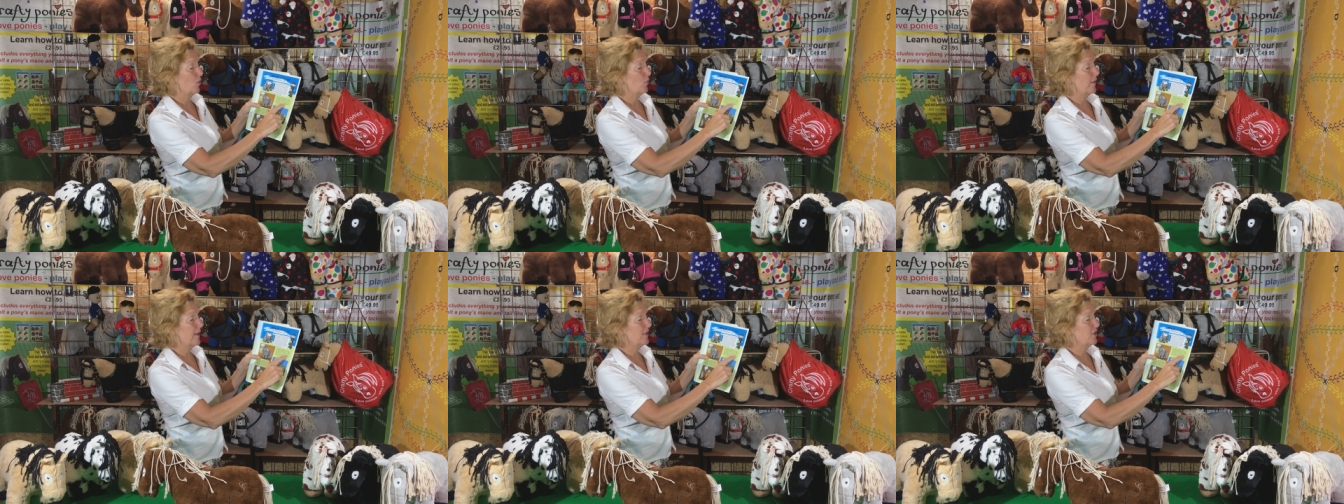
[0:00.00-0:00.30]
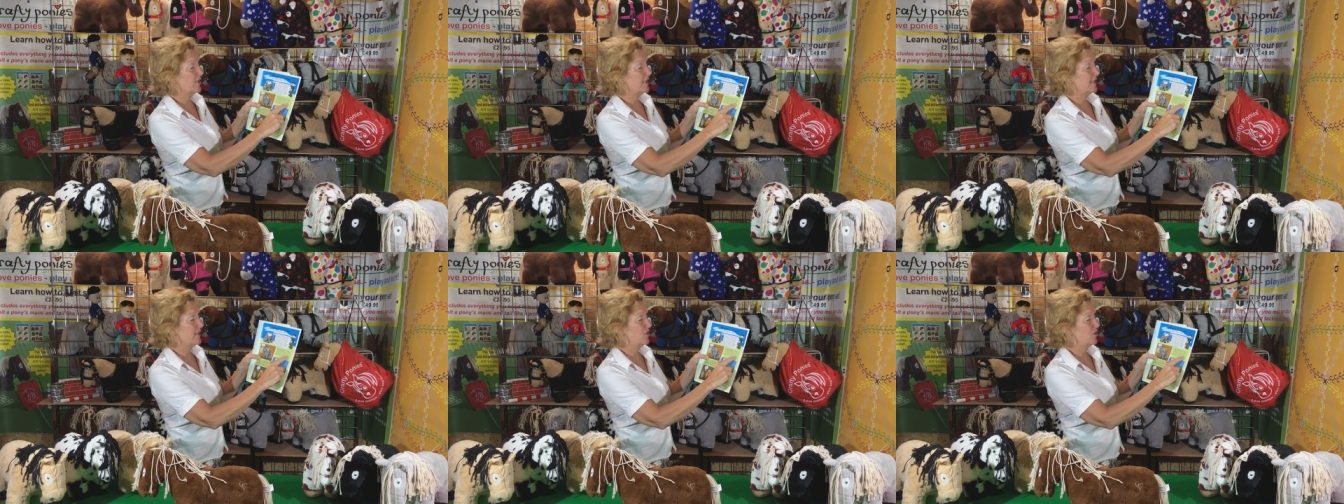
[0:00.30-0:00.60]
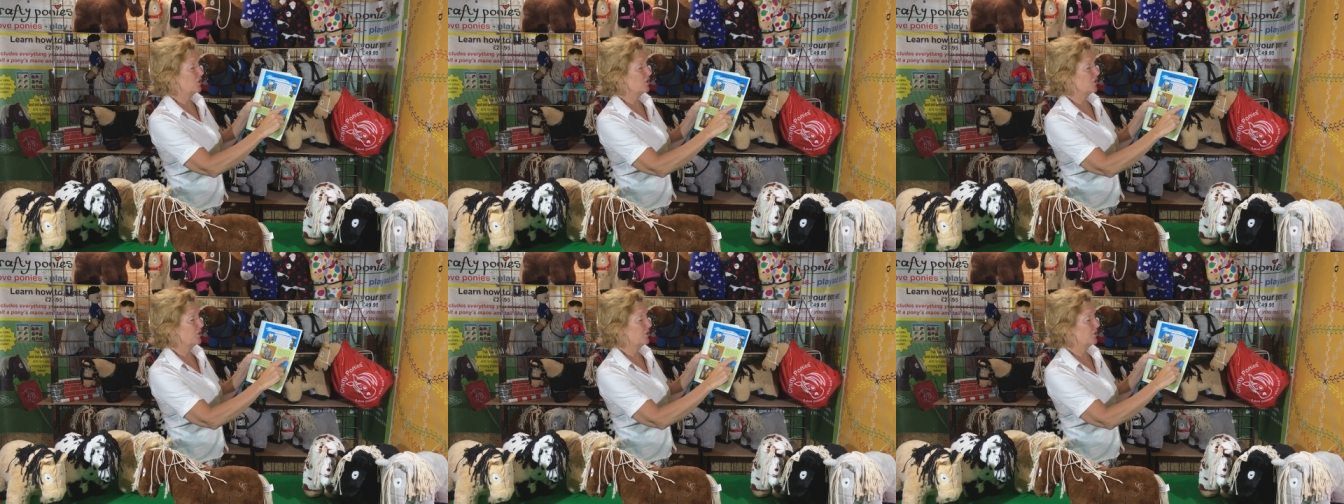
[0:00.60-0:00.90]
which is
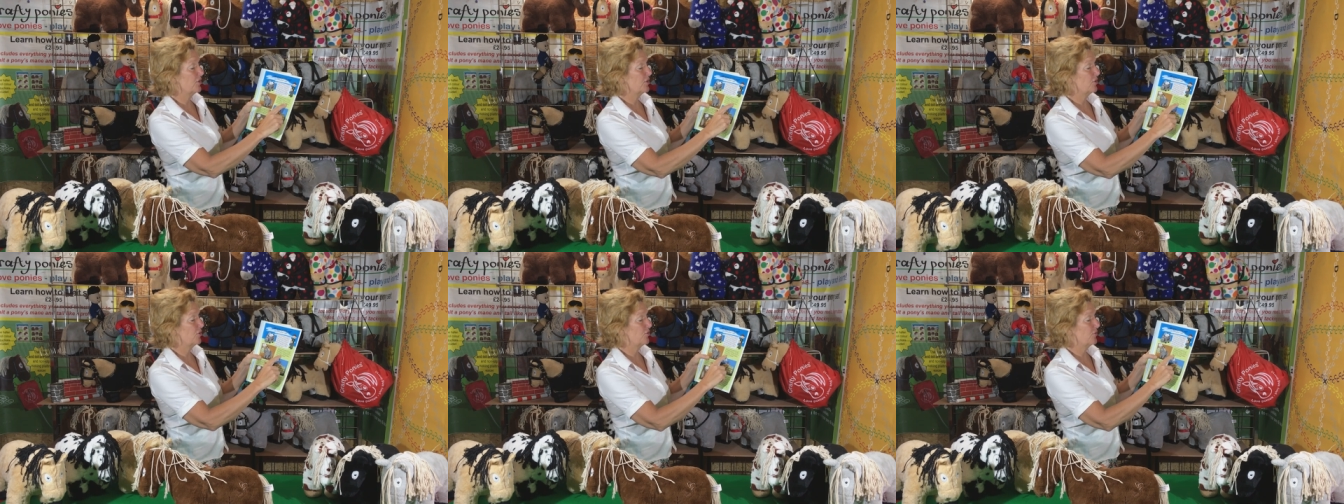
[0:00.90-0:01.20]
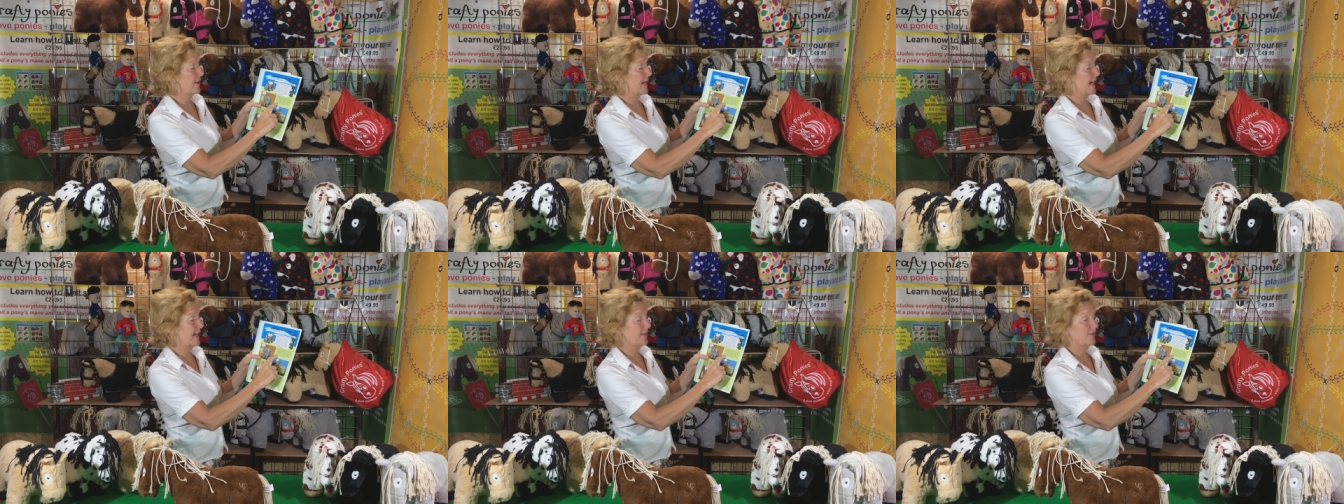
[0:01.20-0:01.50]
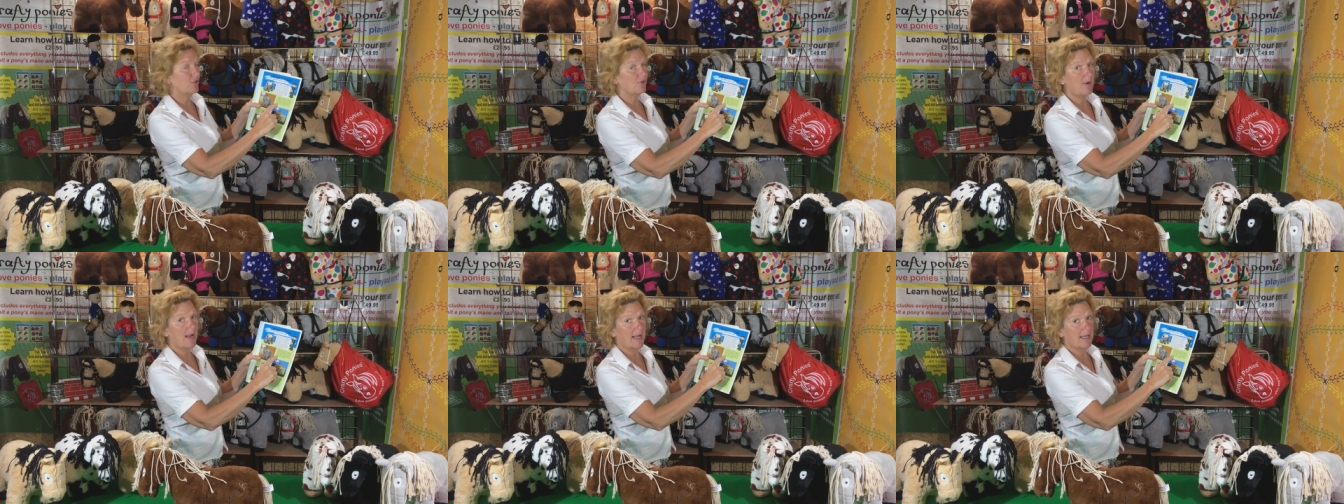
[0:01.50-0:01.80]
just
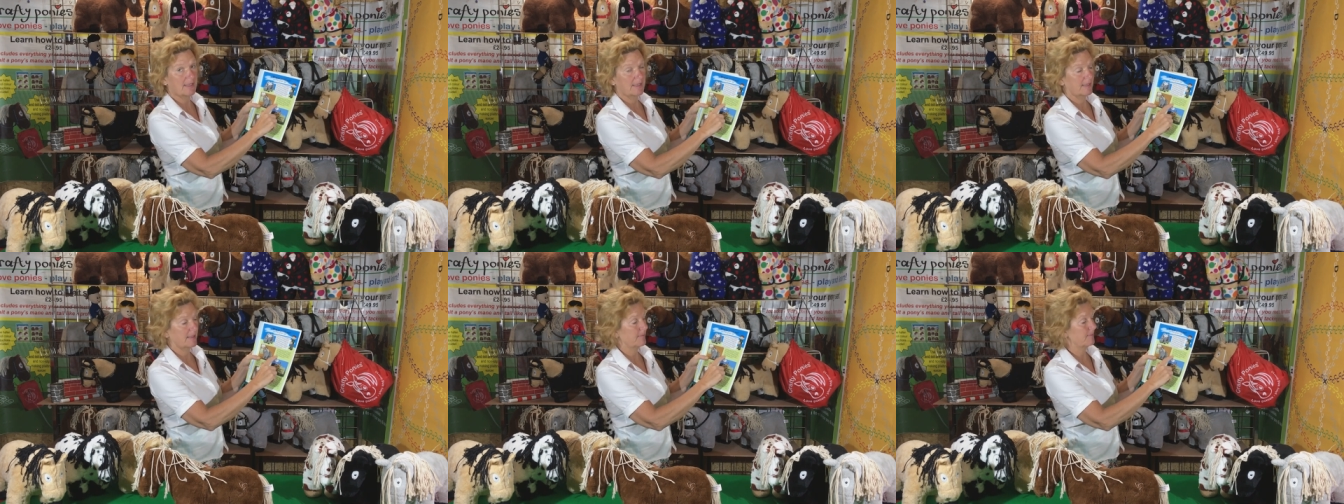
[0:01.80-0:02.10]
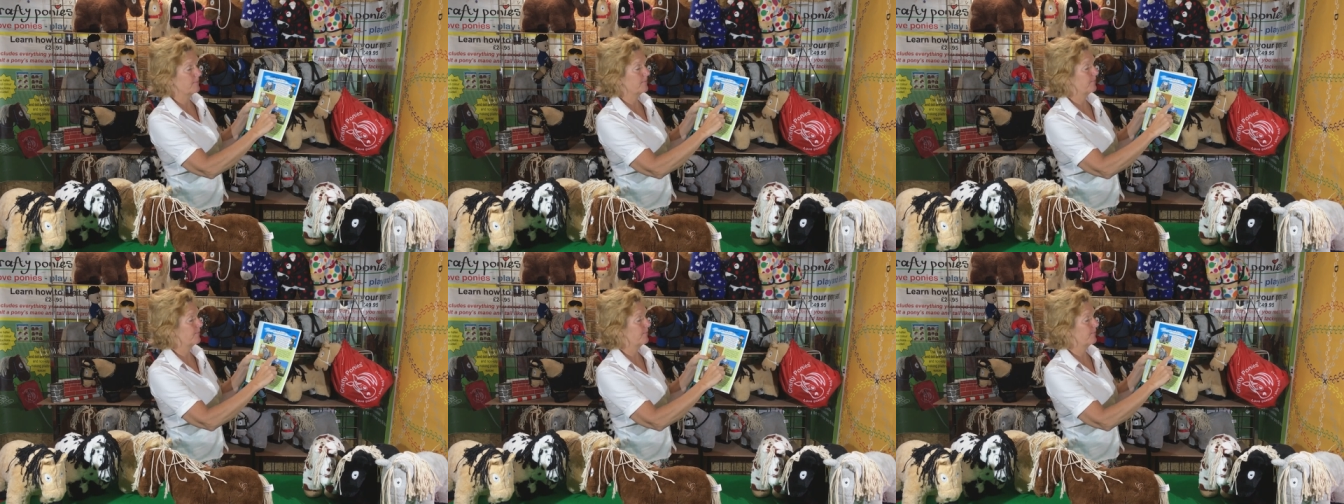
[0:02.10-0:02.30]
dried grass.